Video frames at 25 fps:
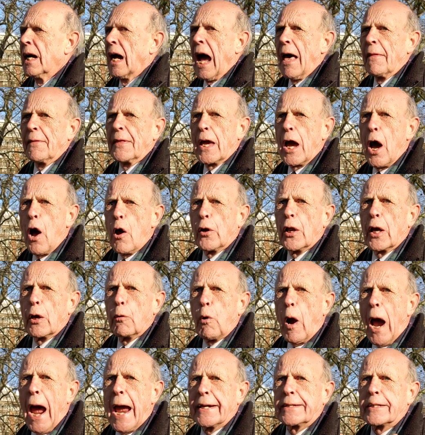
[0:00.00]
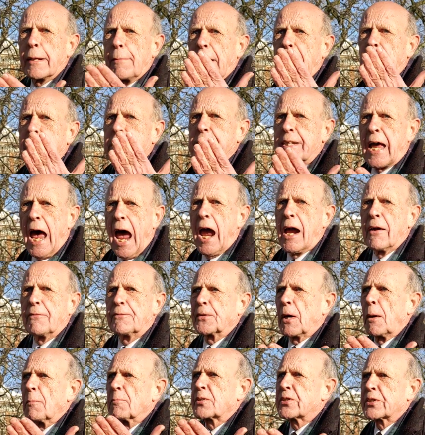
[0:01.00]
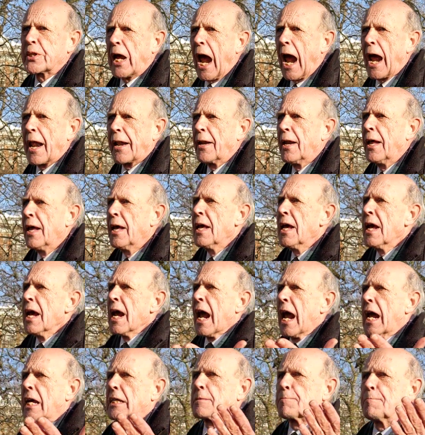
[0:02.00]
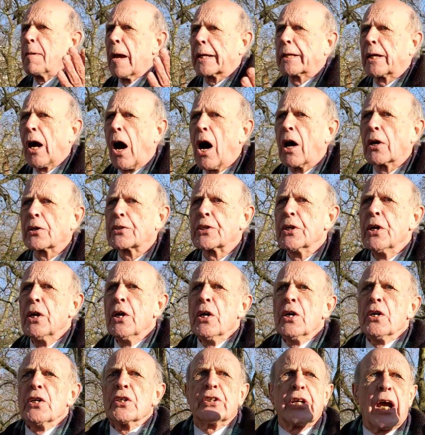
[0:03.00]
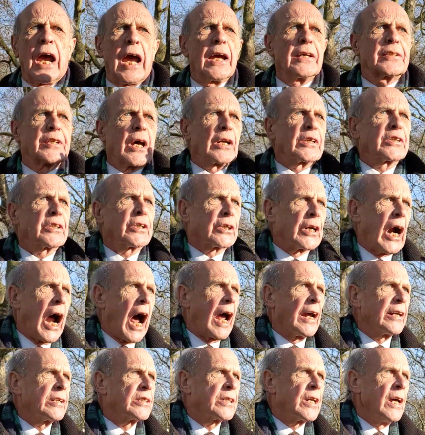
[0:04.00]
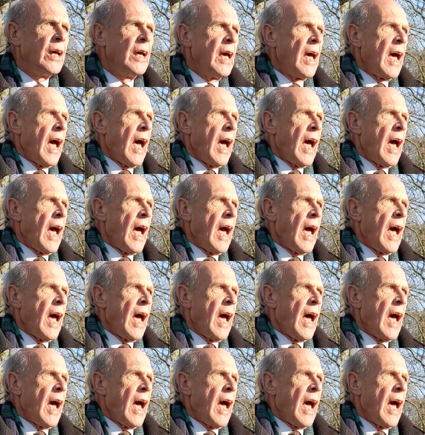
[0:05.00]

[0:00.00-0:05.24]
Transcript: And the only way to be saved from sin is because Jesus Christ